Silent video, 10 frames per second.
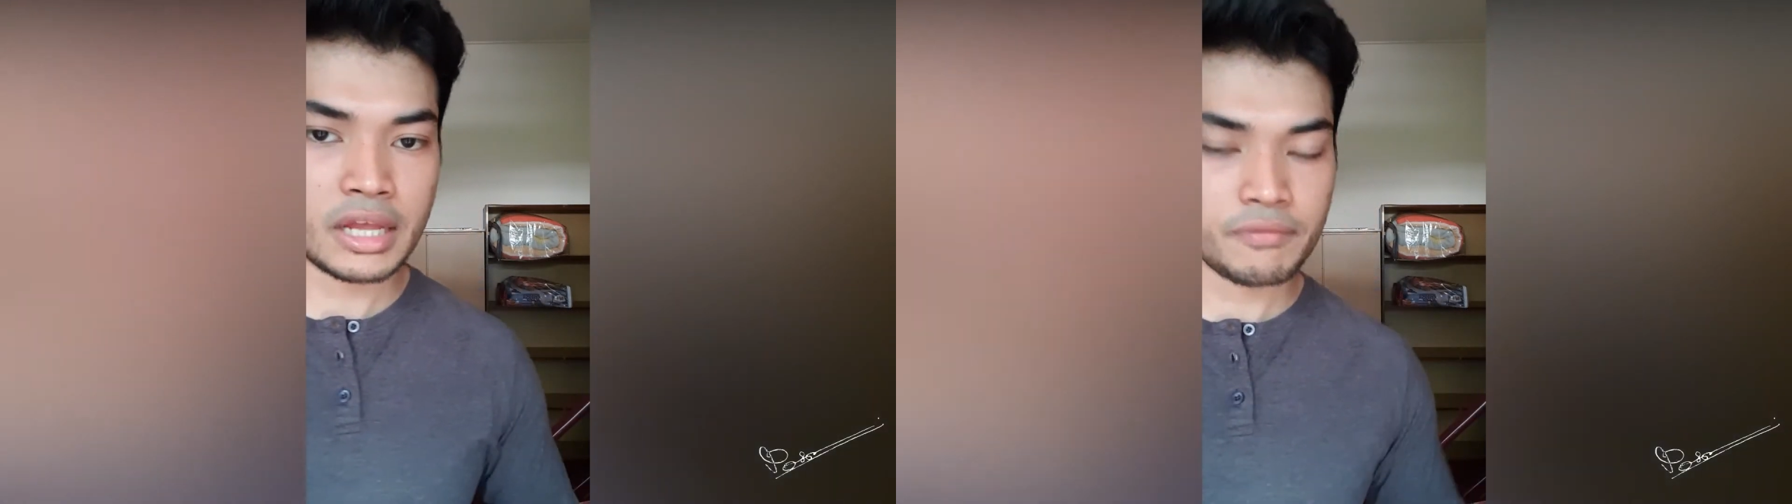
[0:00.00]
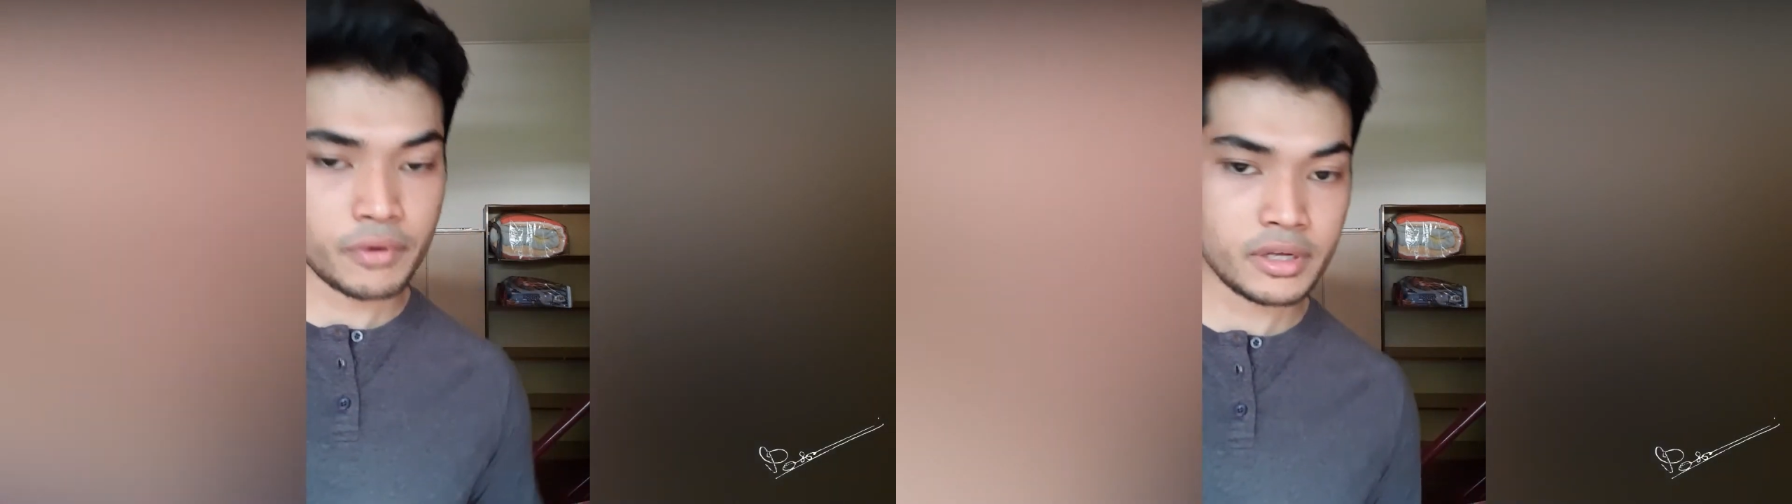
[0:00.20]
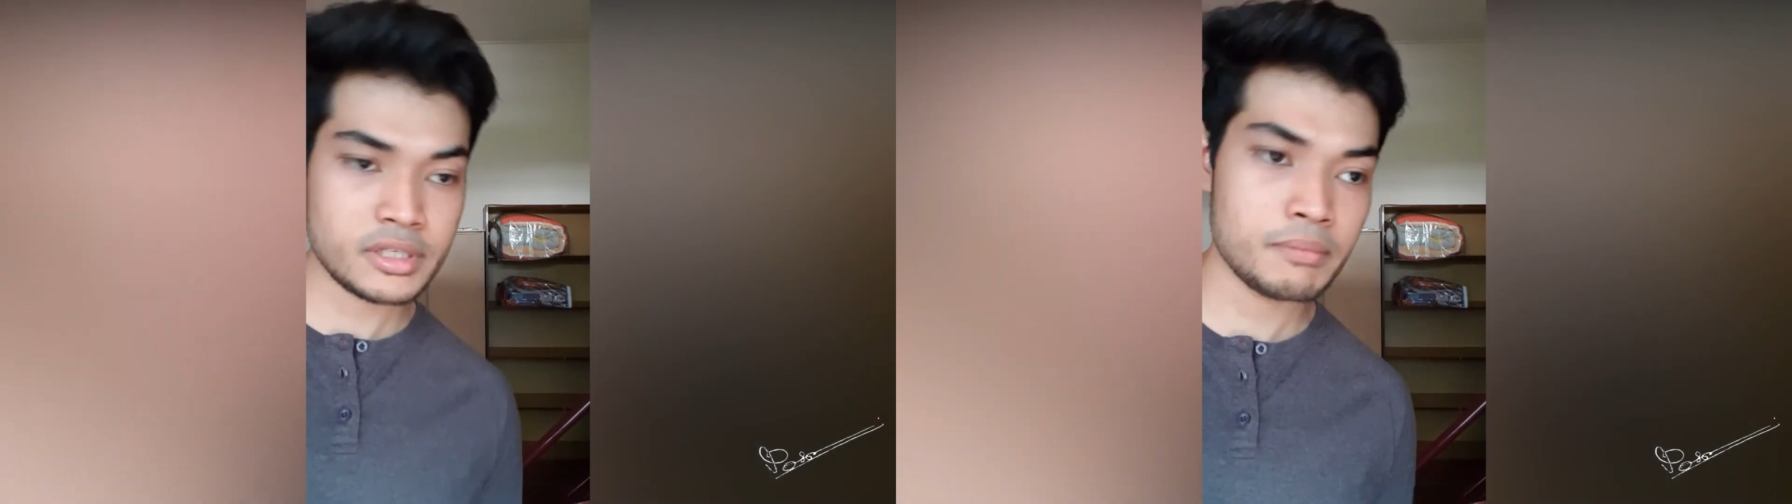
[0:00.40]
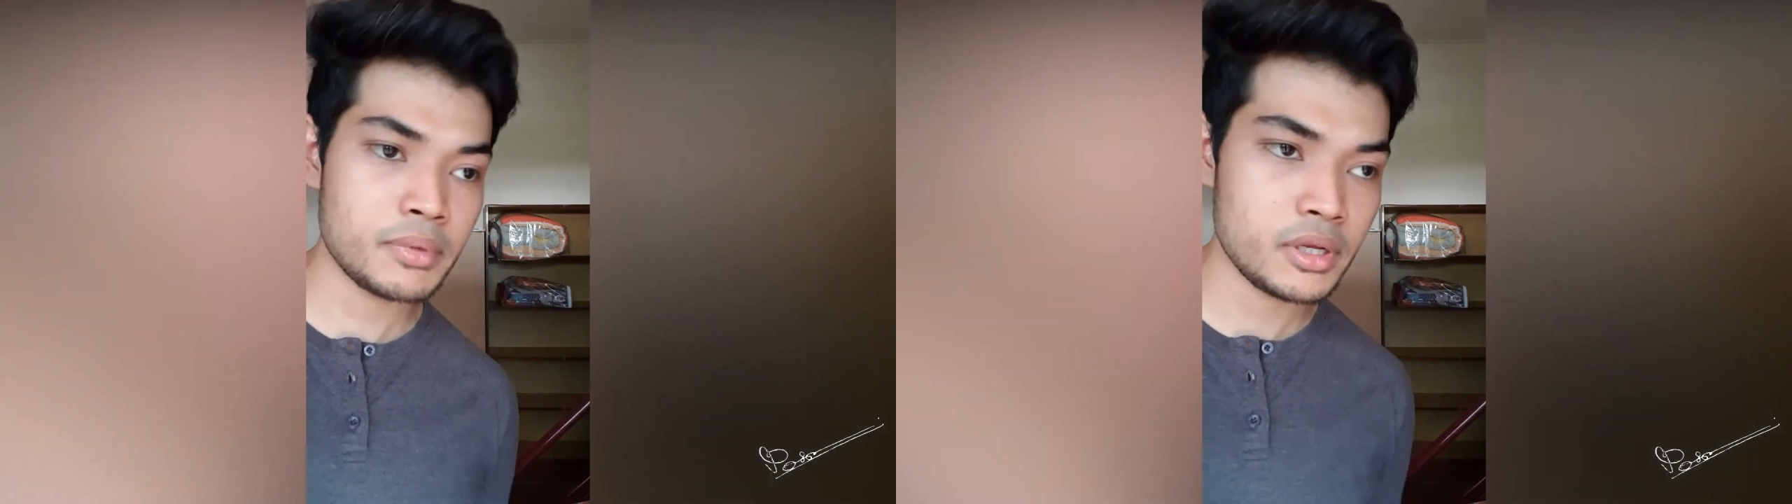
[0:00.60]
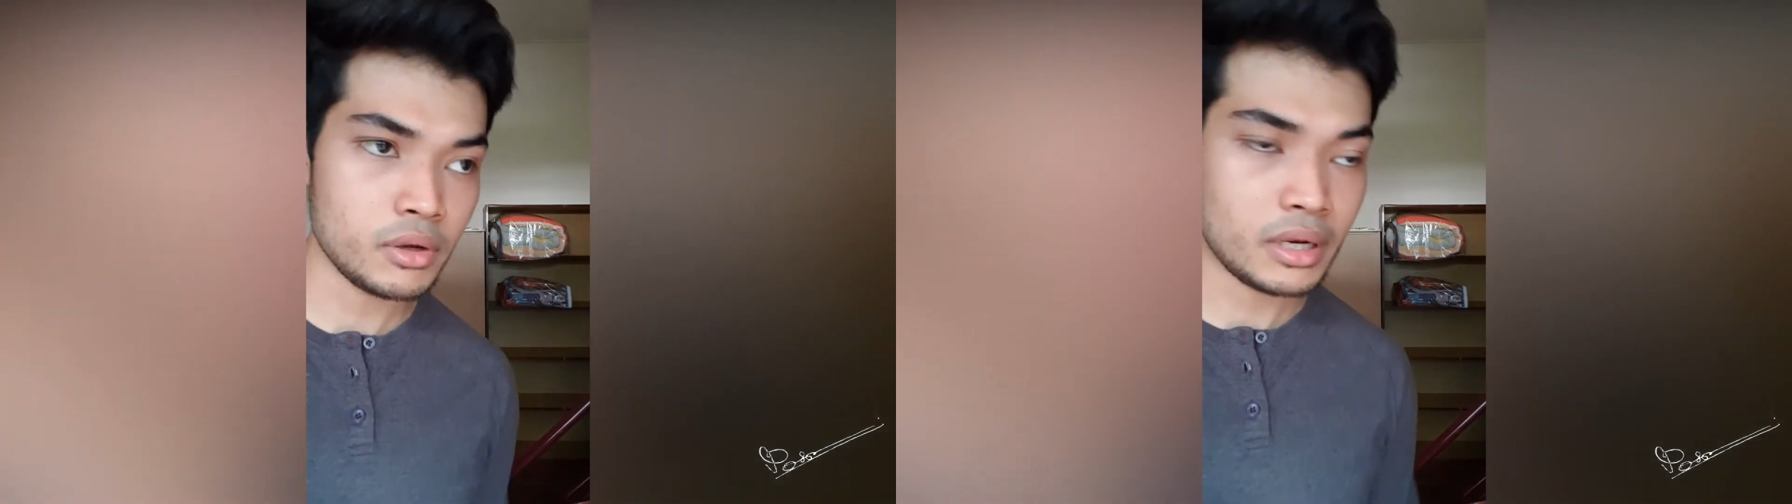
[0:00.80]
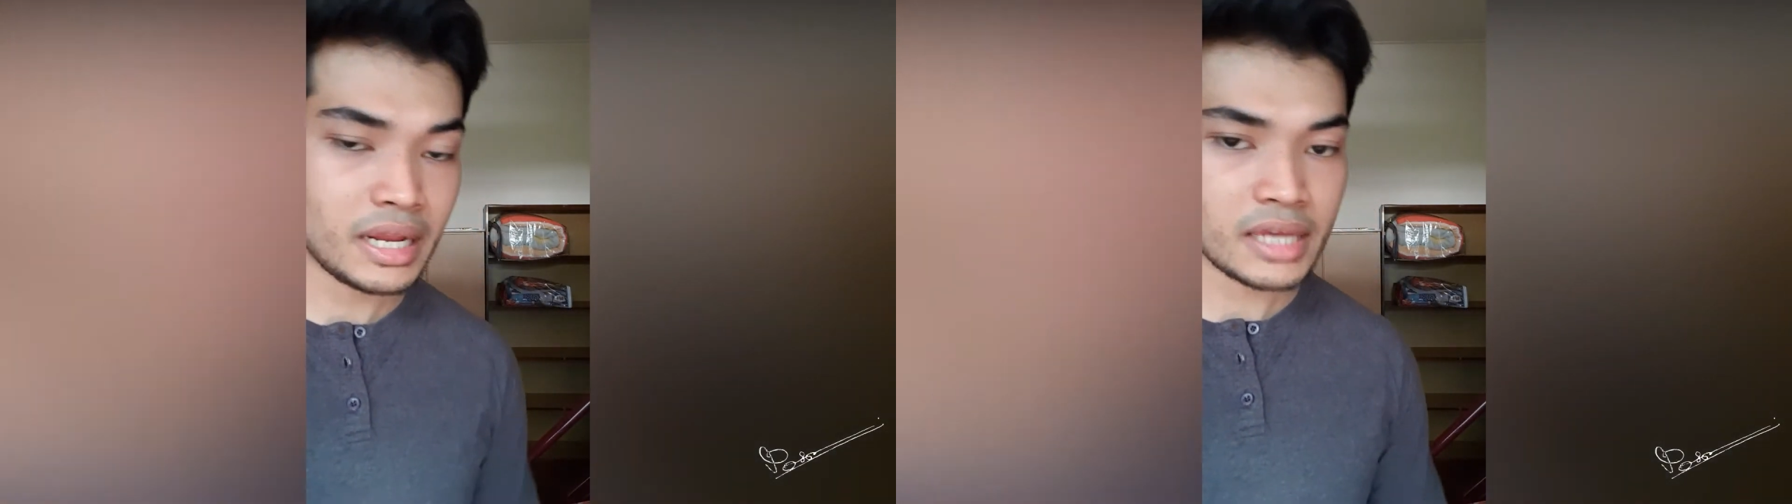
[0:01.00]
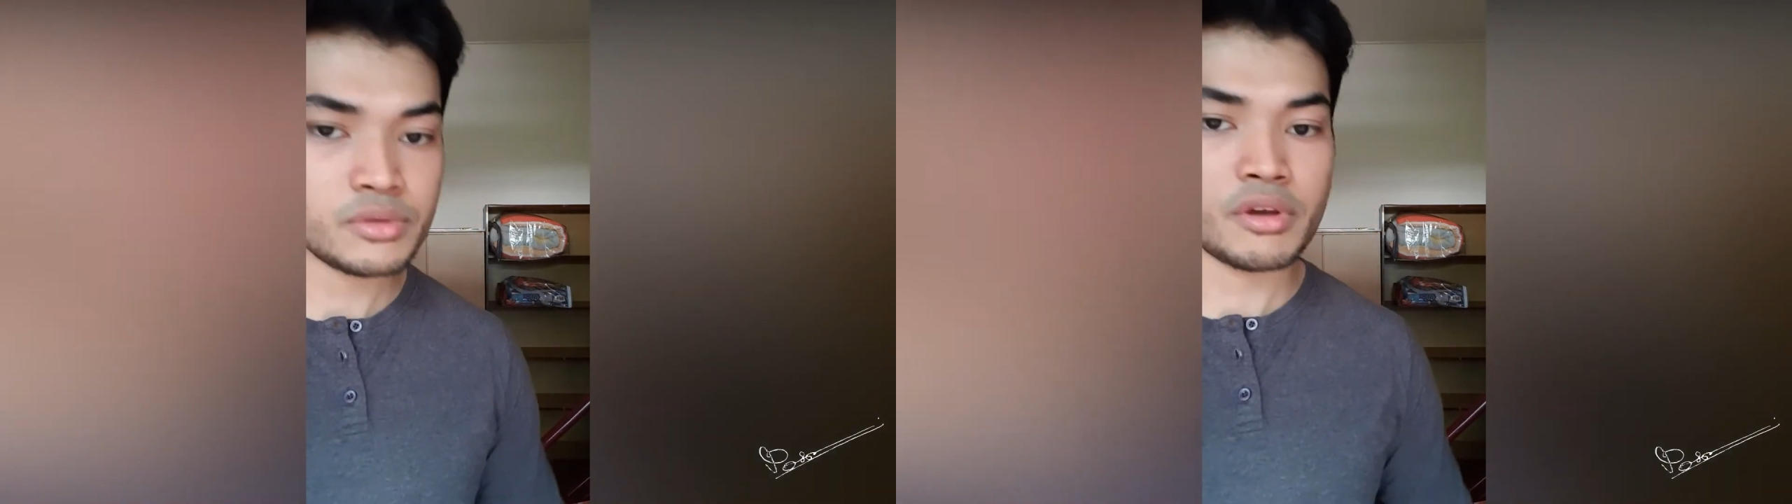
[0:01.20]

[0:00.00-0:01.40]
Like for example, your legs,